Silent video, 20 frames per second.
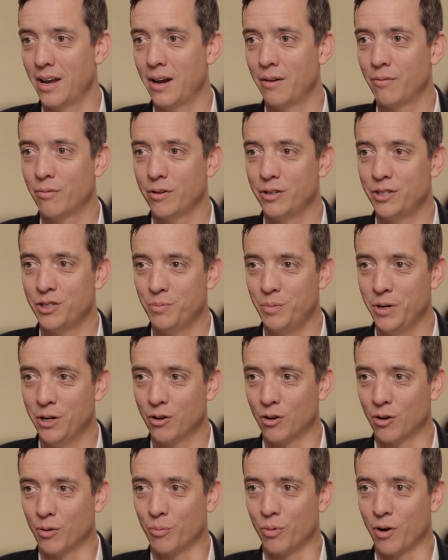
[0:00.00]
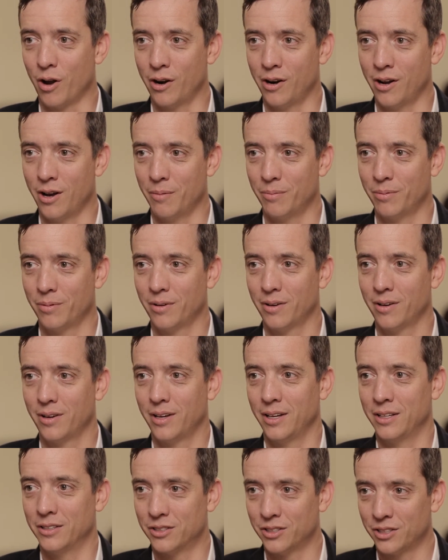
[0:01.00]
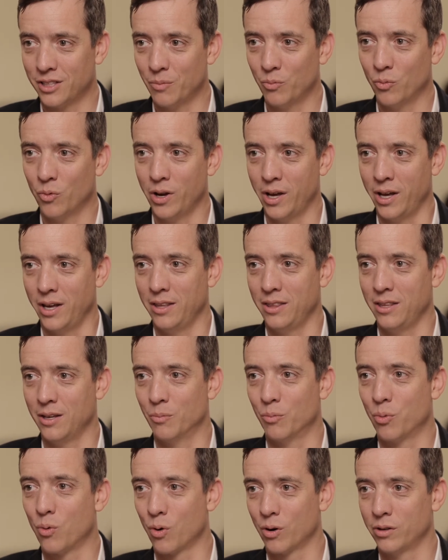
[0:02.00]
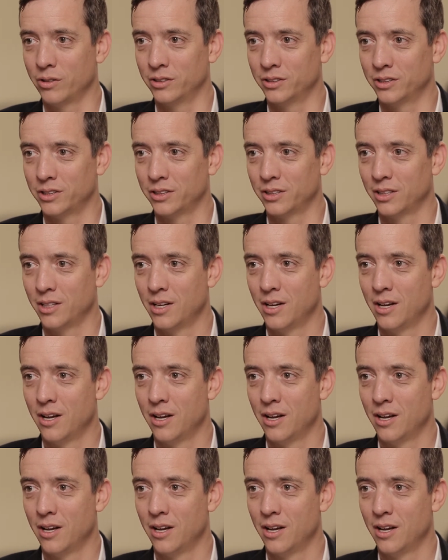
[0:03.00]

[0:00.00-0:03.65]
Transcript: Every speaker brought up in some way the importance